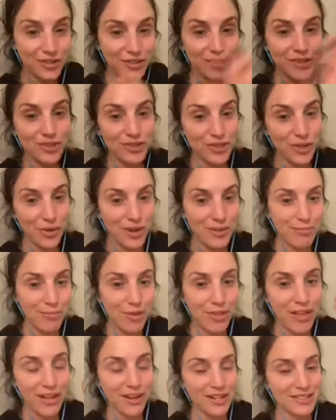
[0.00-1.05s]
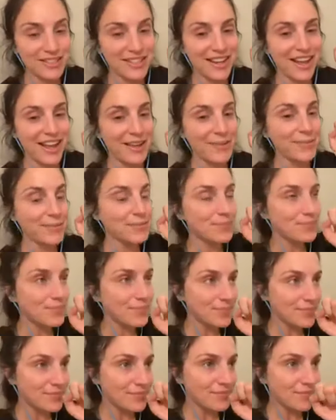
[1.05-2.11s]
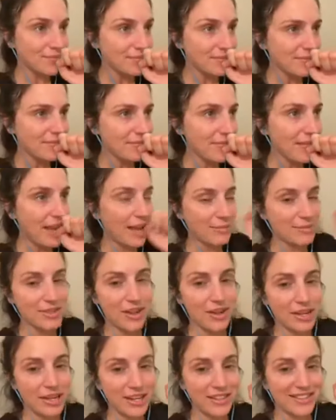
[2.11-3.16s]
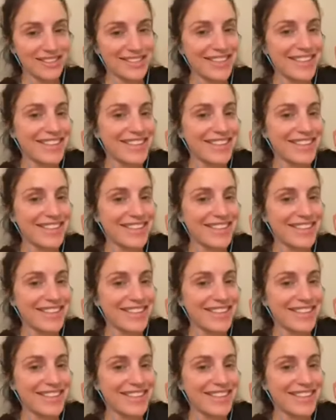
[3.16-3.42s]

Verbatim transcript: So in Pilates today, I'm talking to this,